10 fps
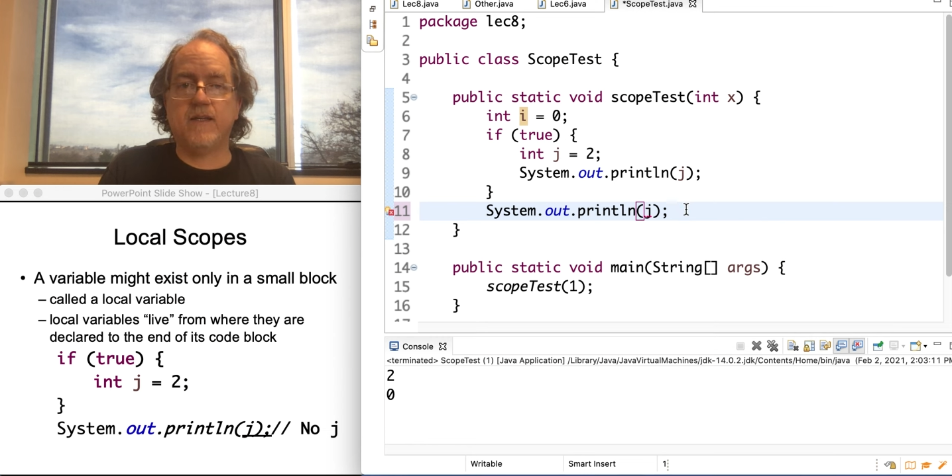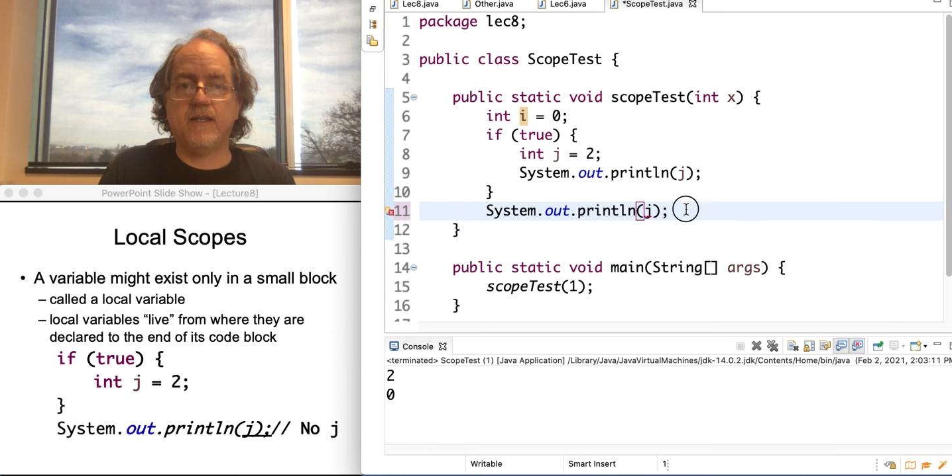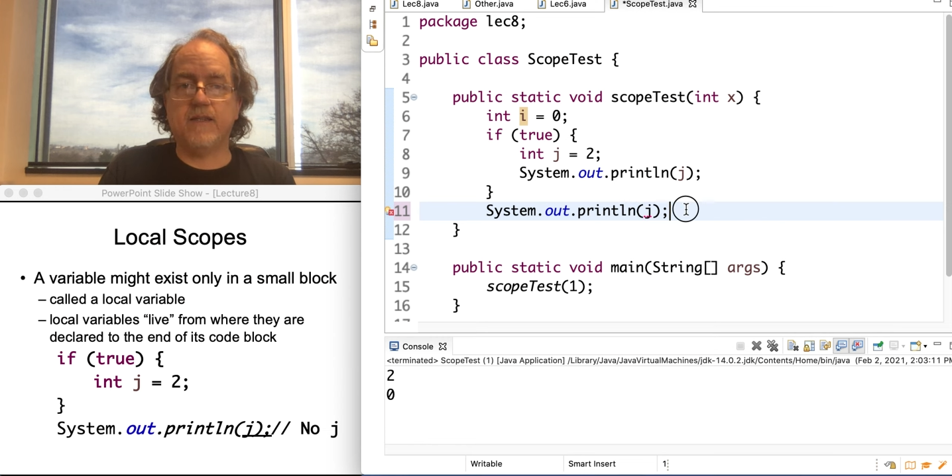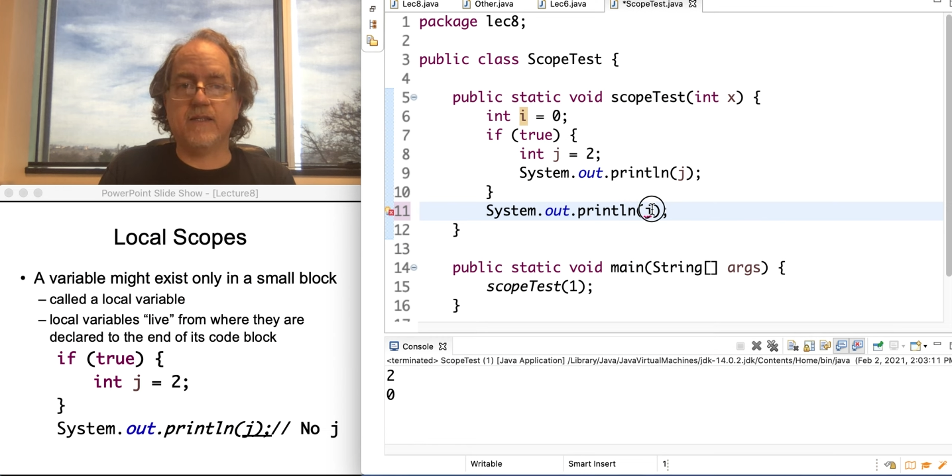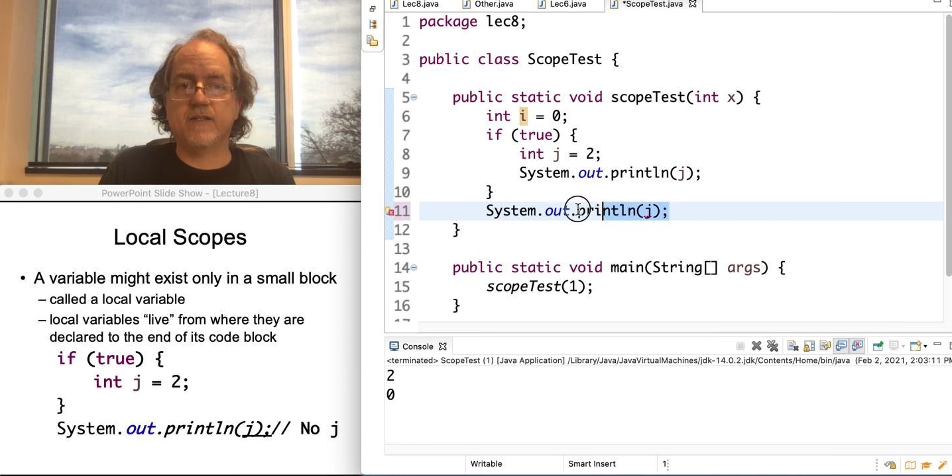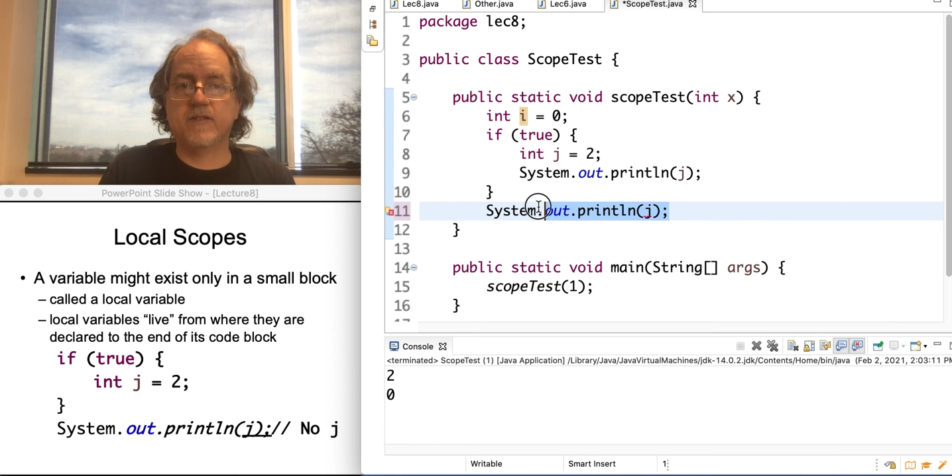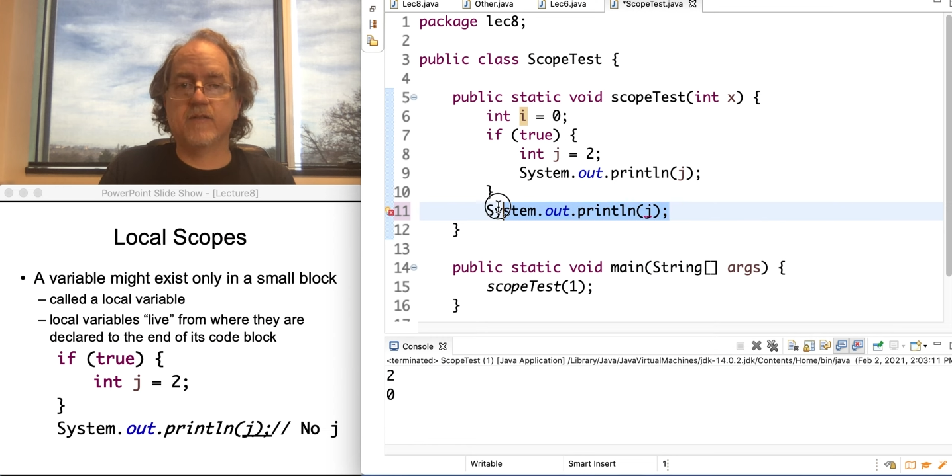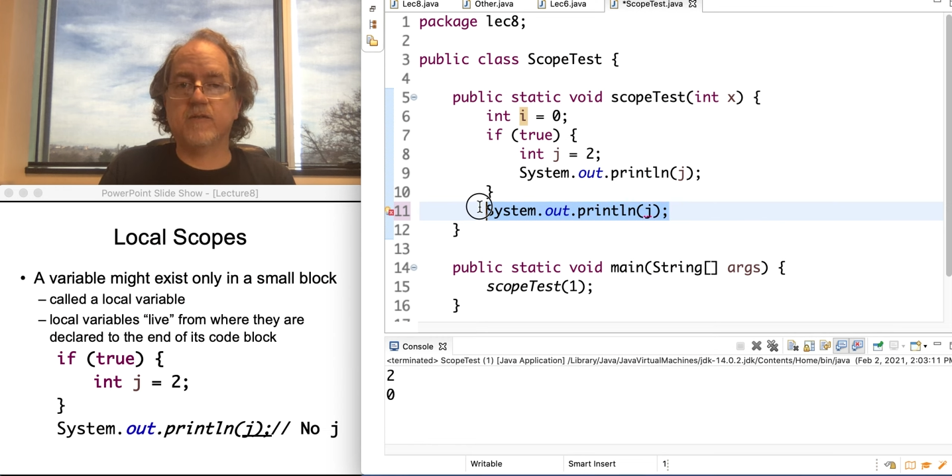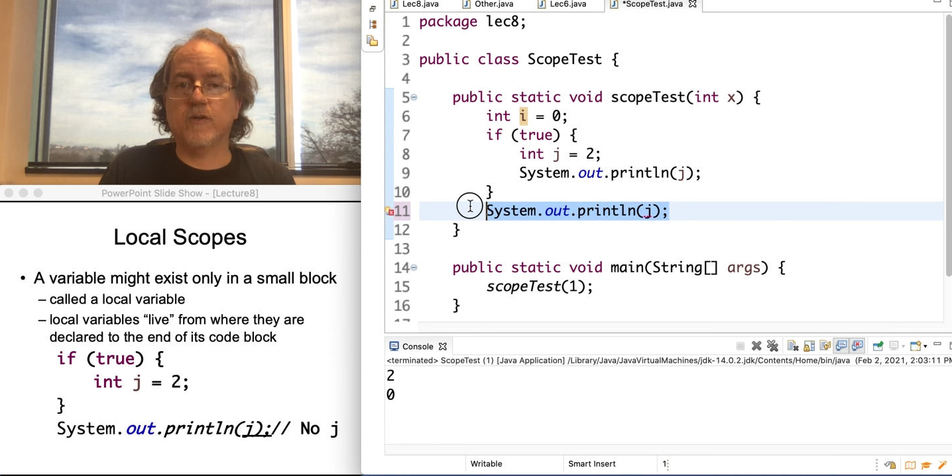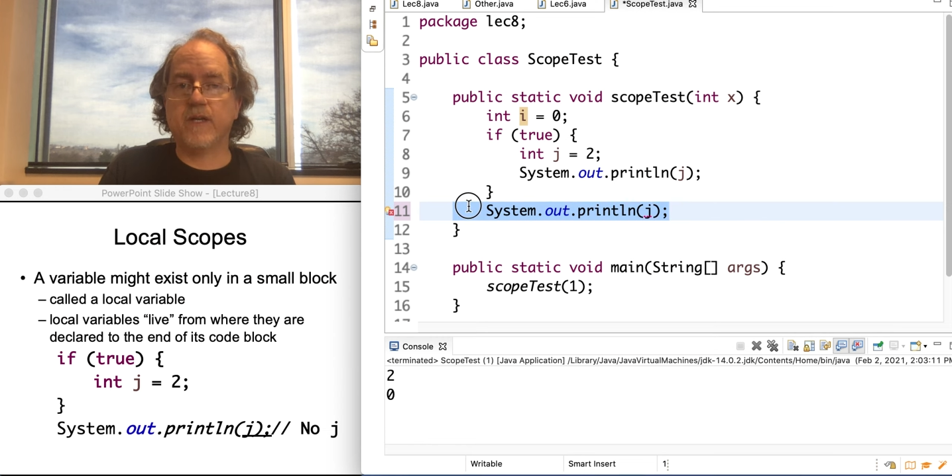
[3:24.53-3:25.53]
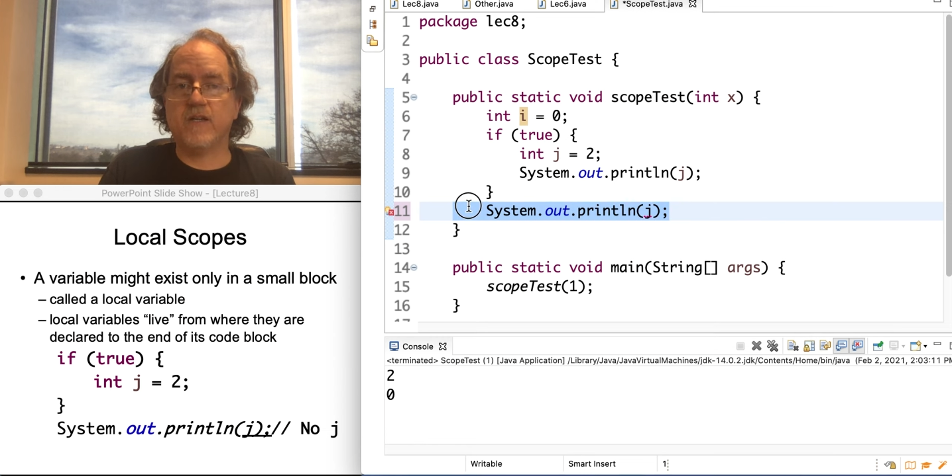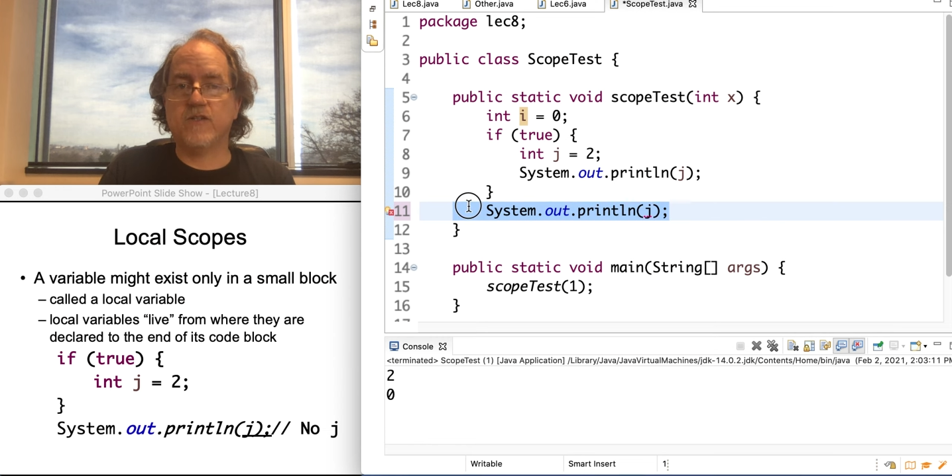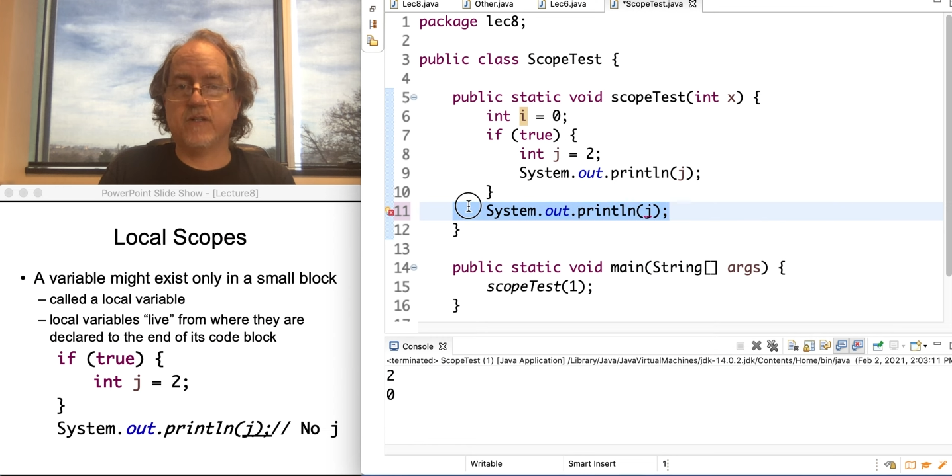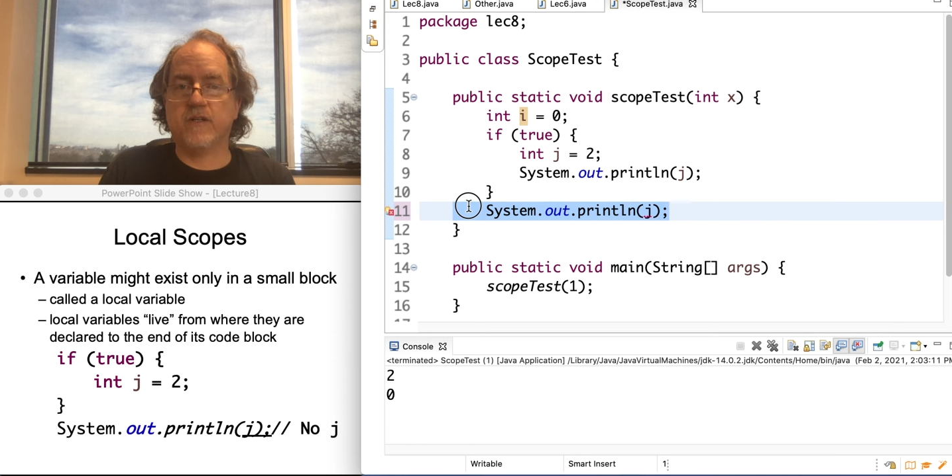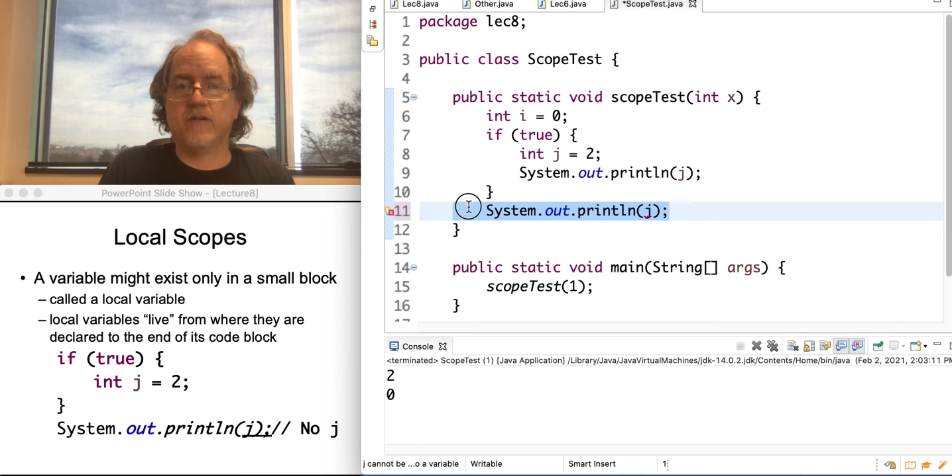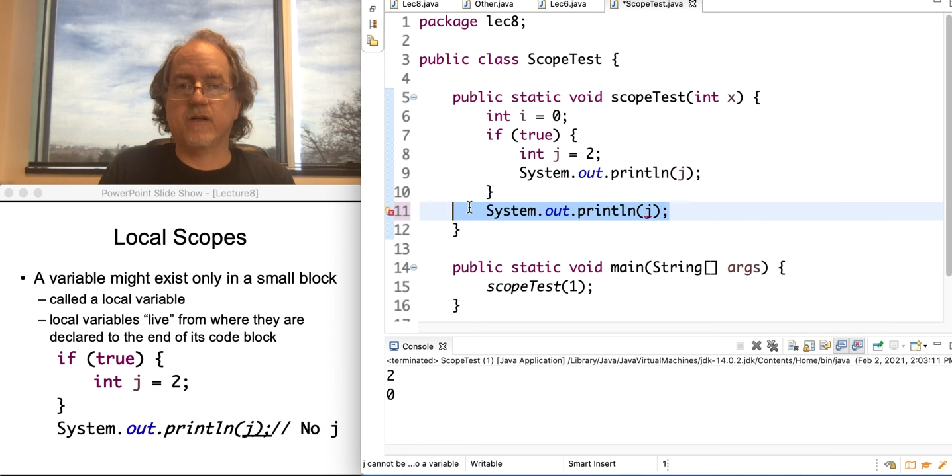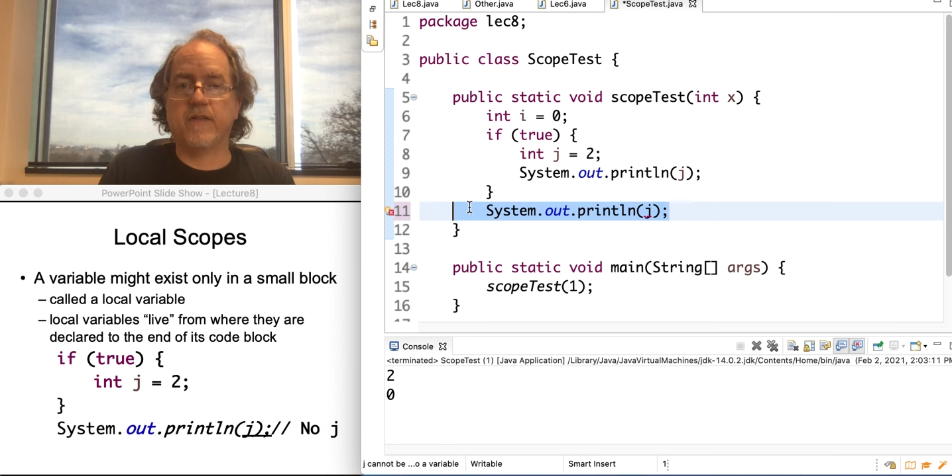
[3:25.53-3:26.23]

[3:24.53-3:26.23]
in this location here,